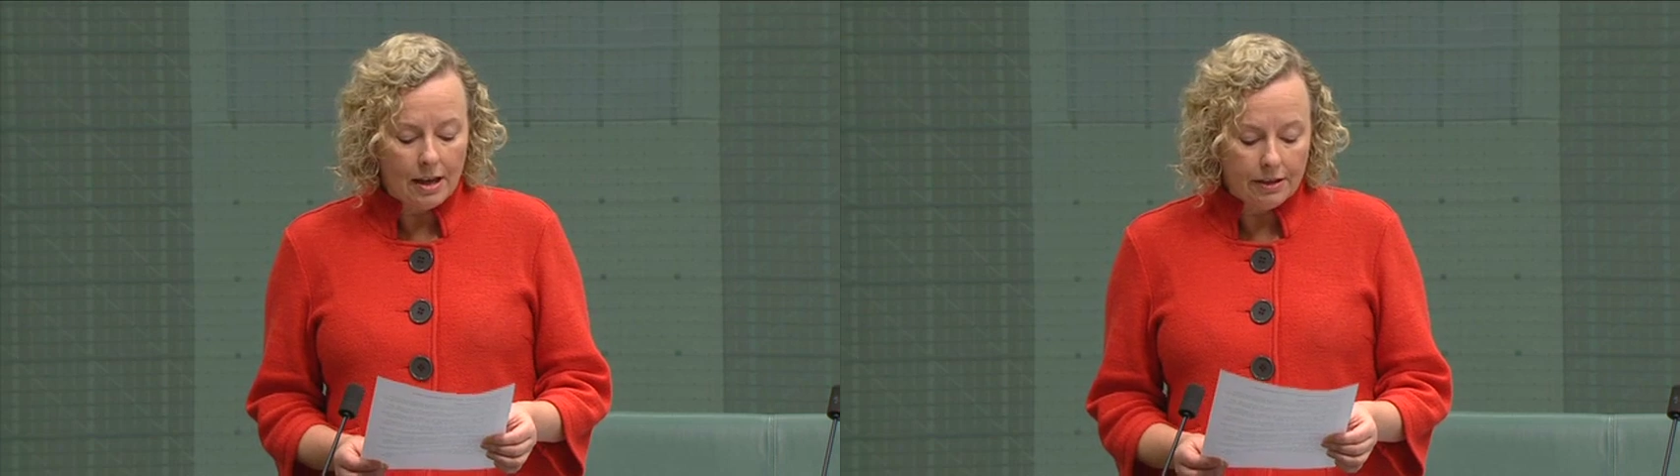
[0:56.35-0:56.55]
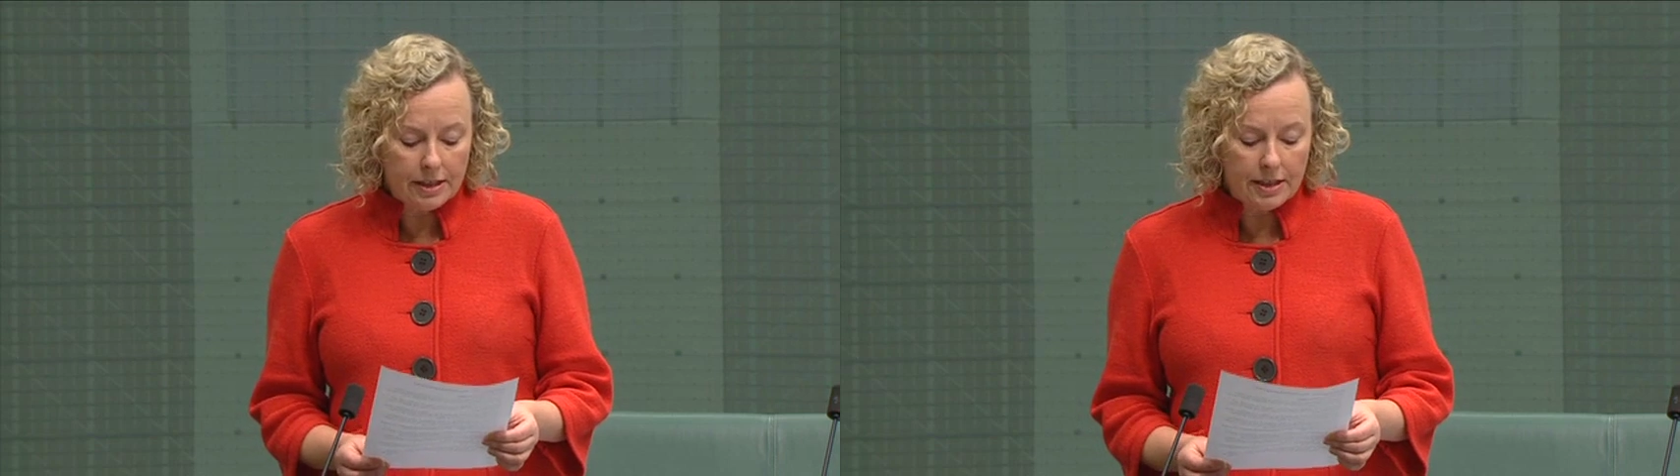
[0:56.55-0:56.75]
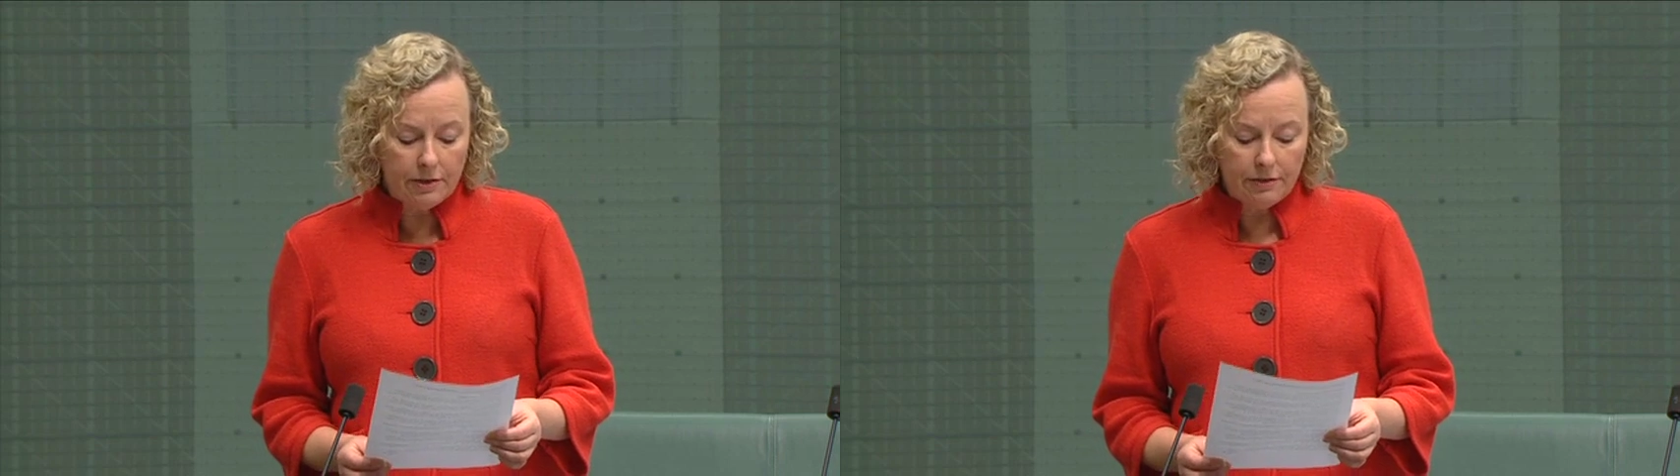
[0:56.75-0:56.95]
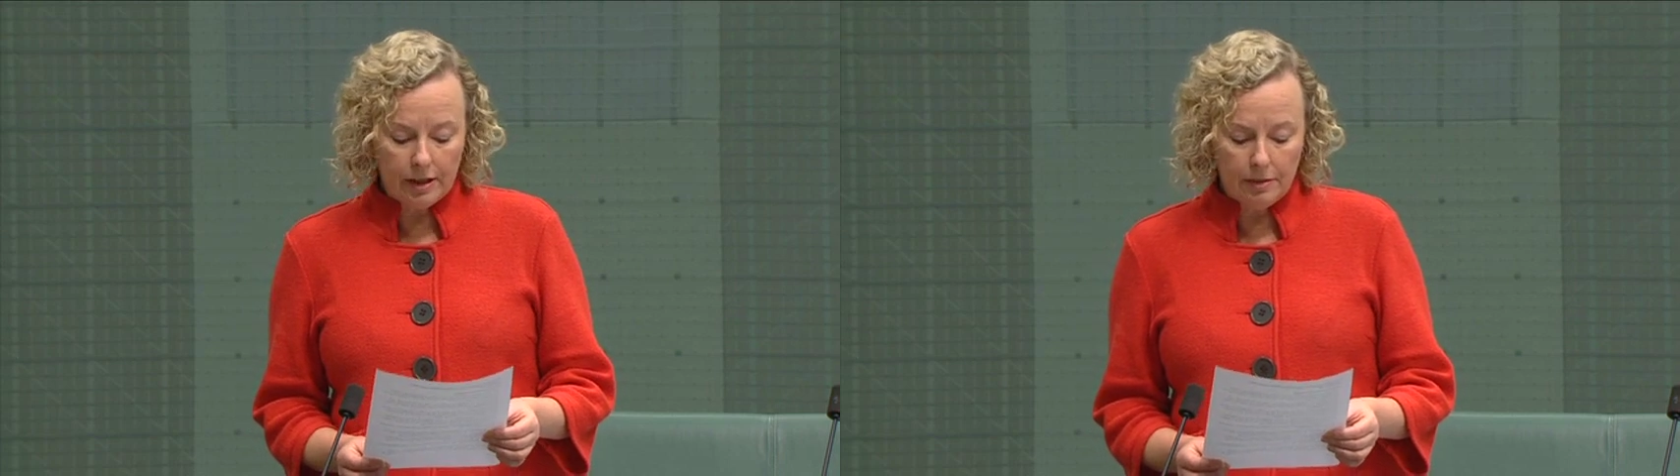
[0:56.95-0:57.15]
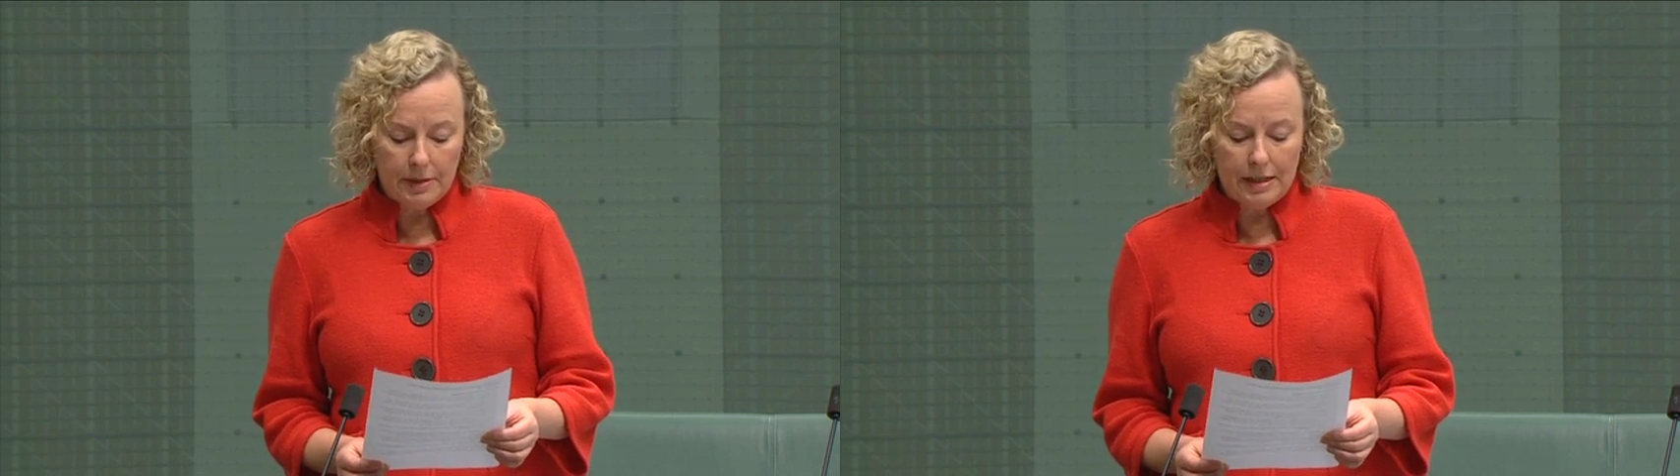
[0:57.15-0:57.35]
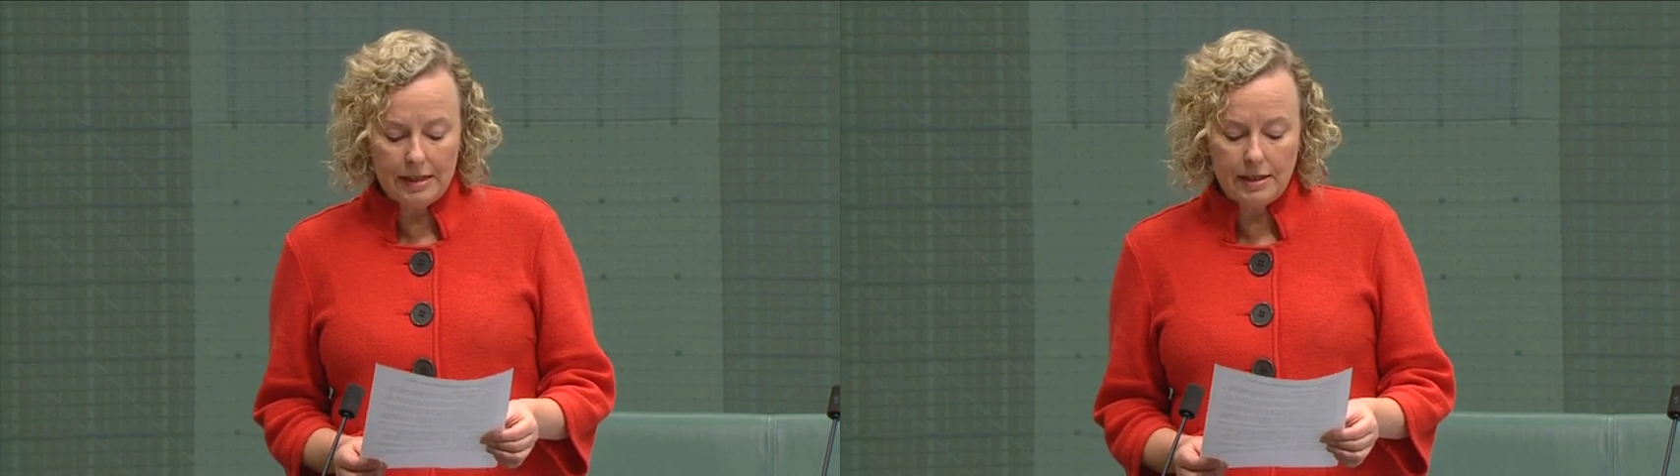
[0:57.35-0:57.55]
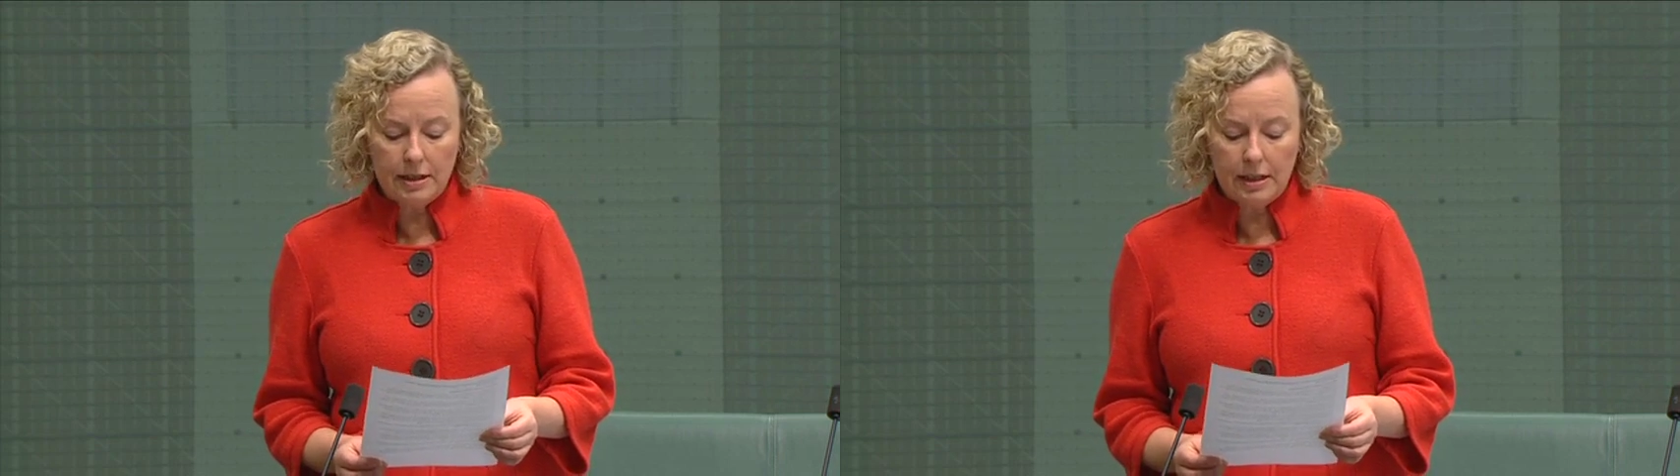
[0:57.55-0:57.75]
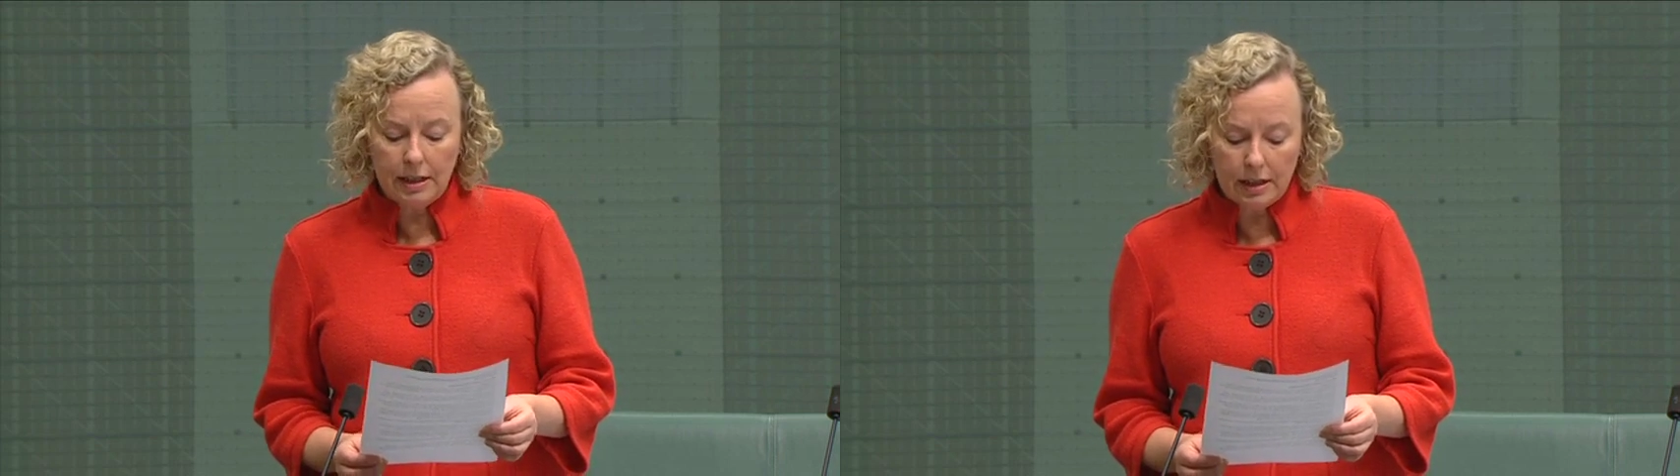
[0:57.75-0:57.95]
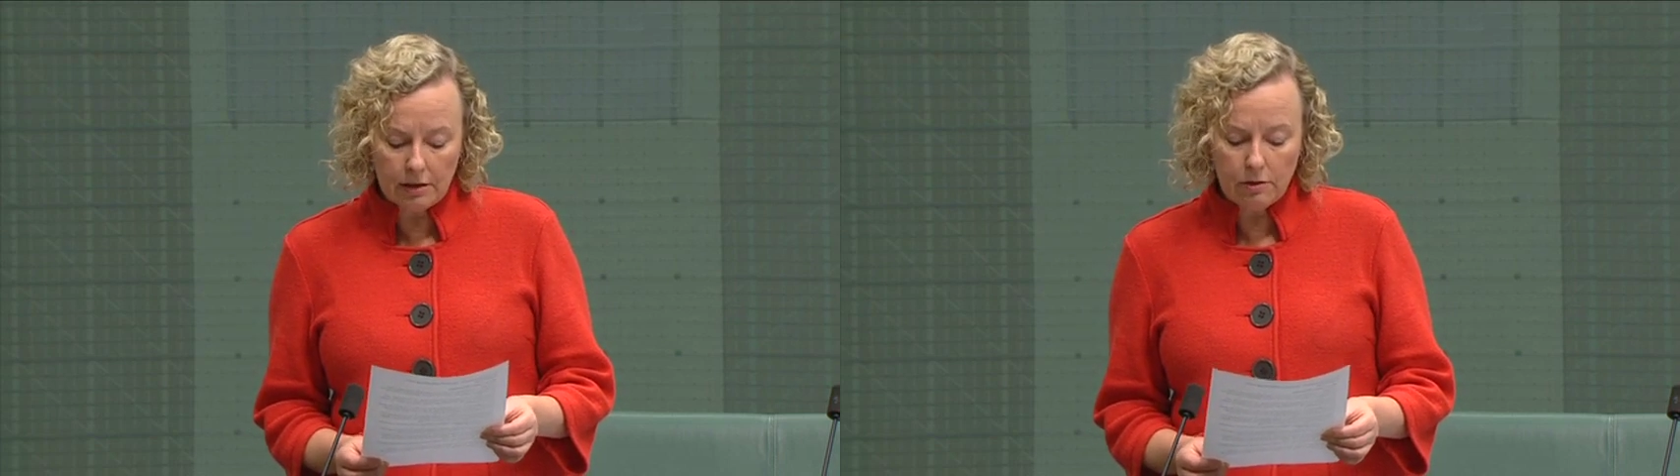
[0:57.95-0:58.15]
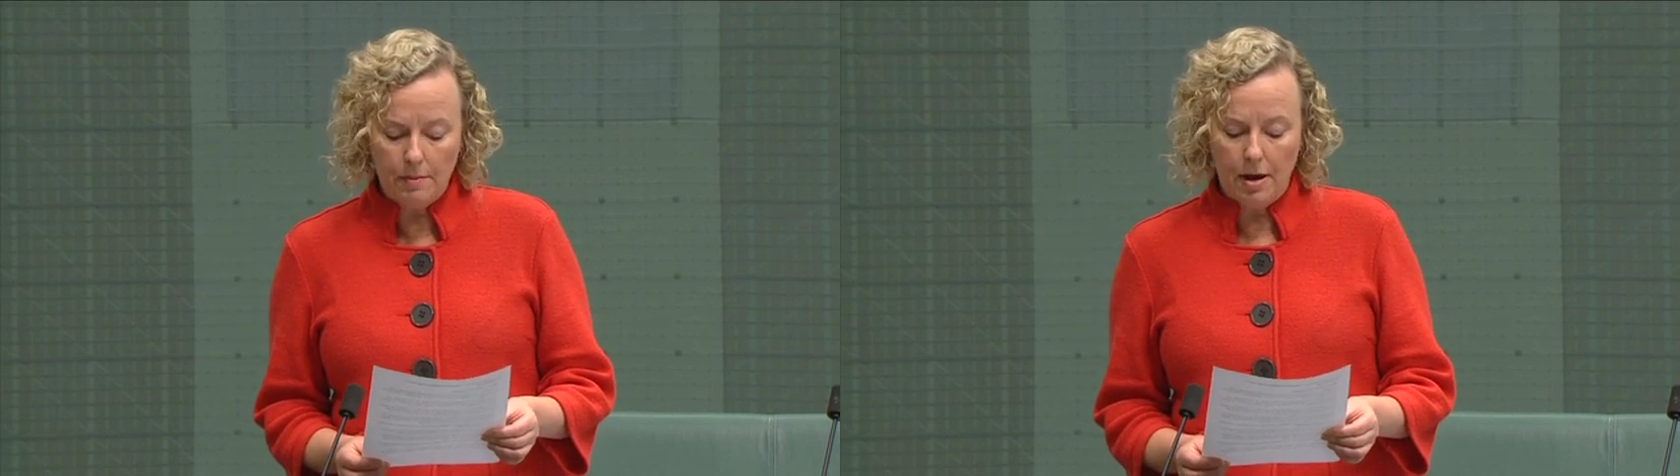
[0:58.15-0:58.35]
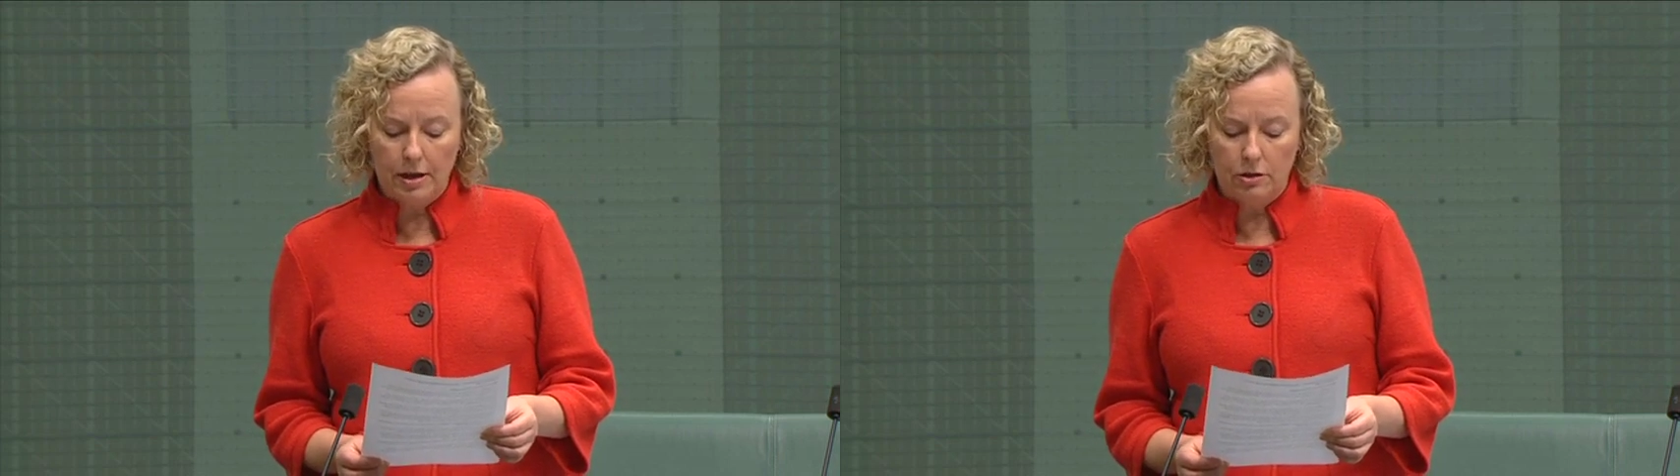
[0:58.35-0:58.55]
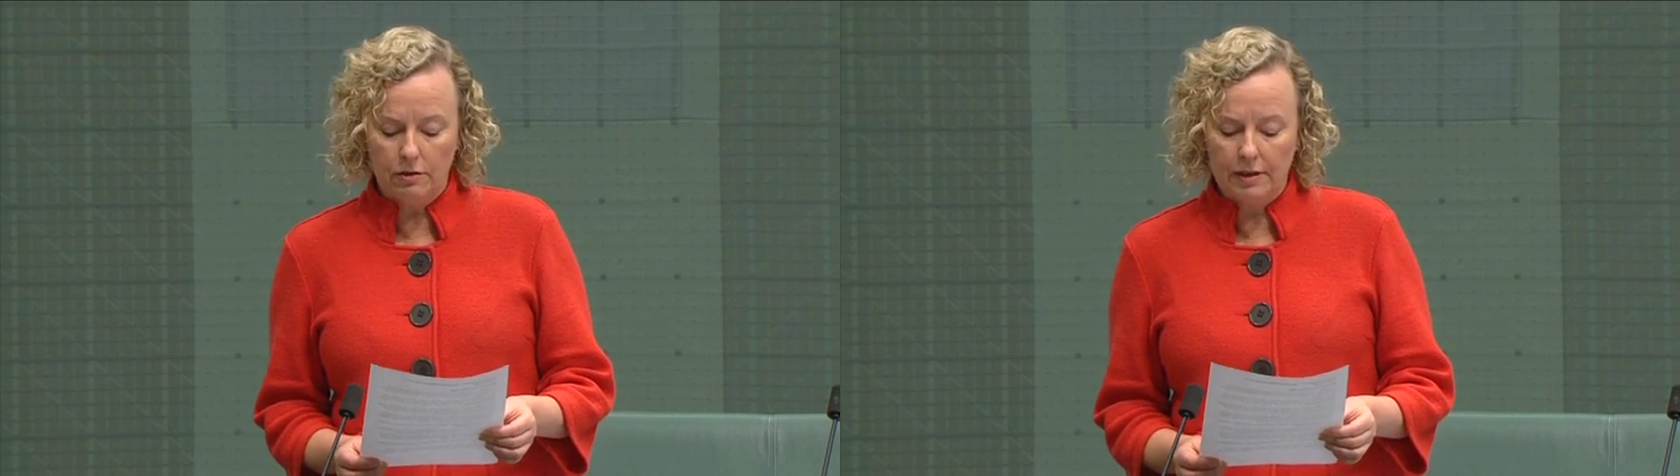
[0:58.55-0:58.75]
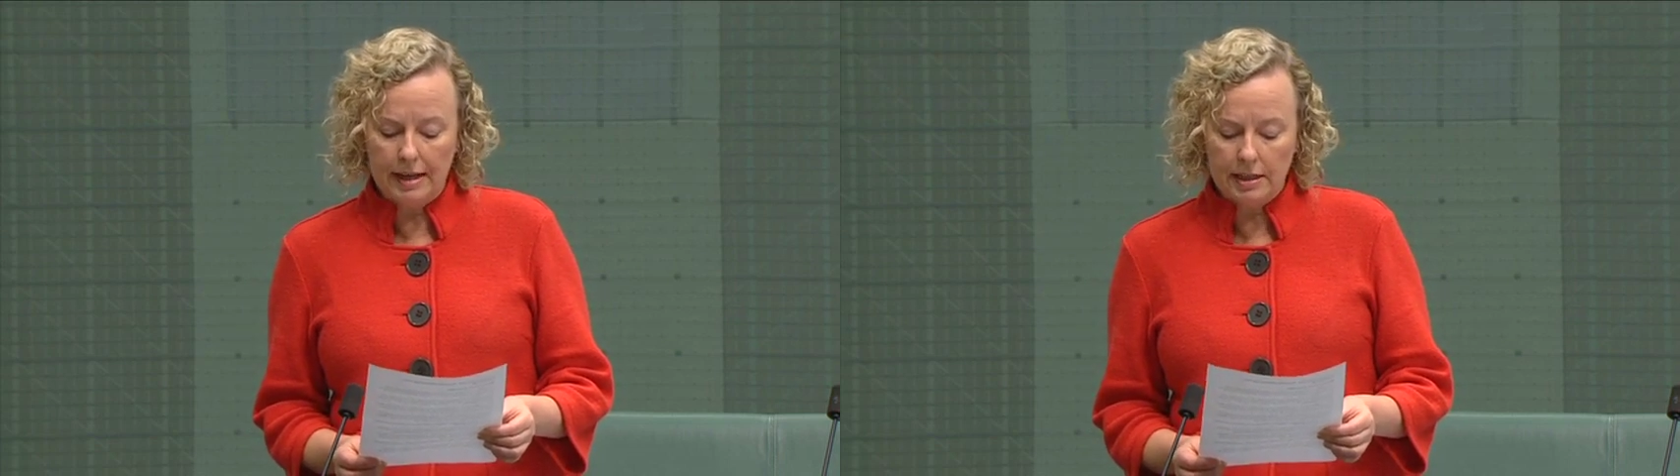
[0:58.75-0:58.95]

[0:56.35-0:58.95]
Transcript: This development is a clear reminder of the